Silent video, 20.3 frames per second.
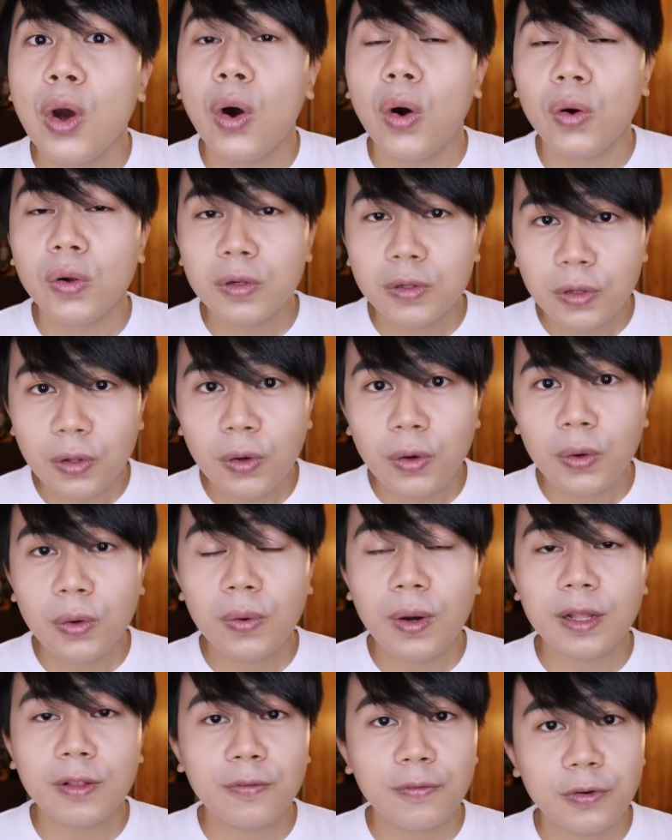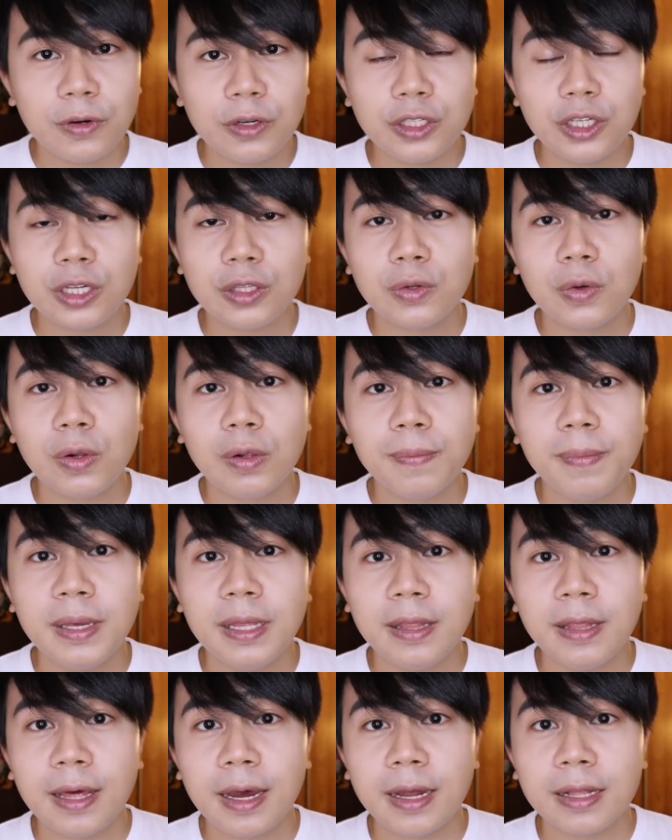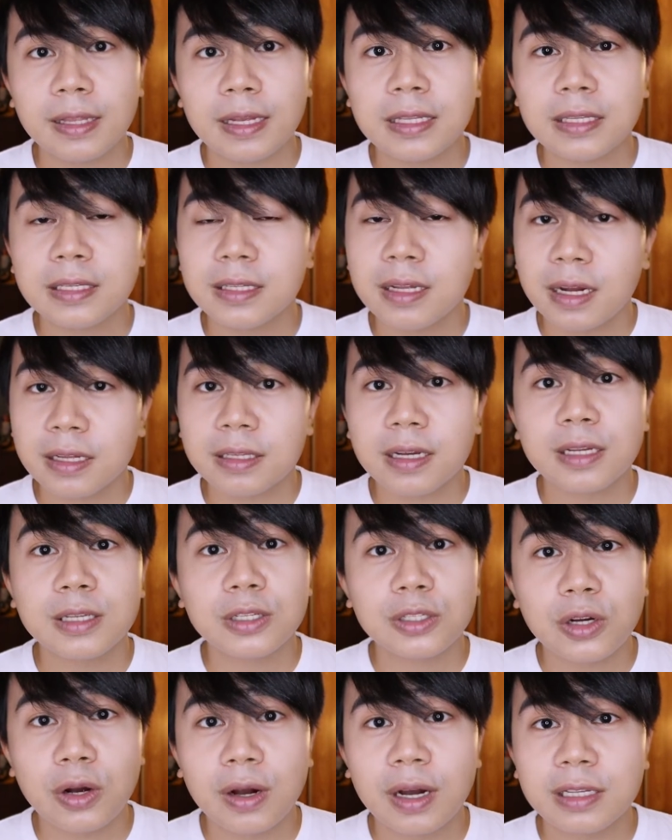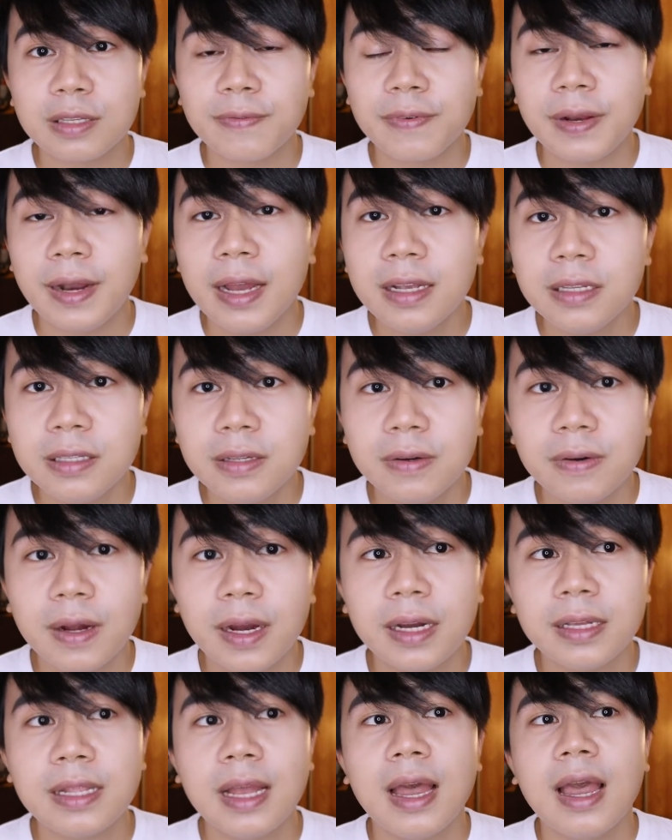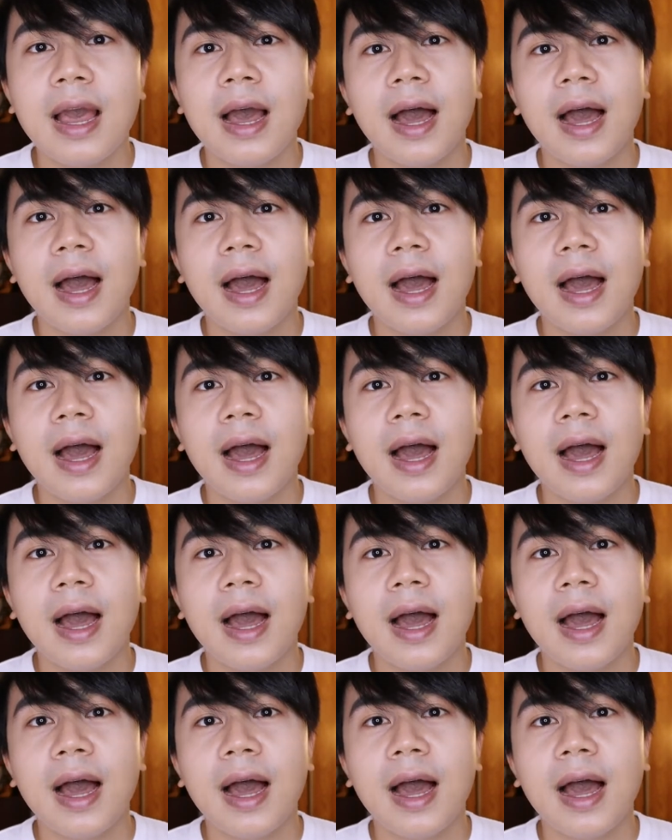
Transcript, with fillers: Although at first she told be that it's not as strong as finasteride,